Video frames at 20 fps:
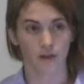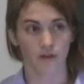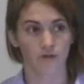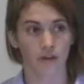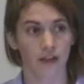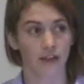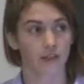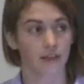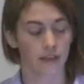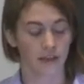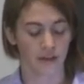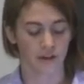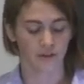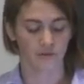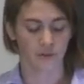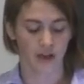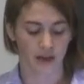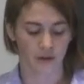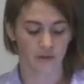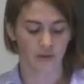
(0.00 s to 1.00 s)
found
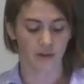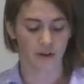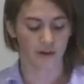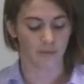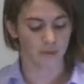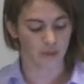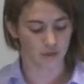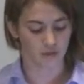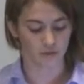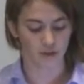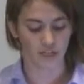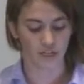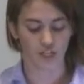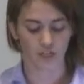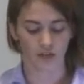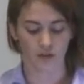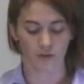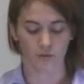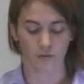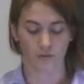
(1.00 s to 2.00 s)
their
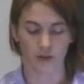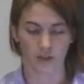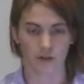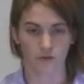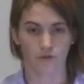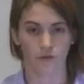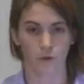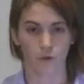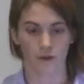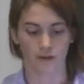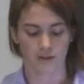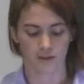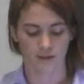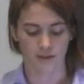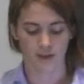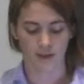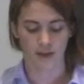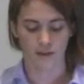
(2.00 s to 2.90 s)
immiseration reinforced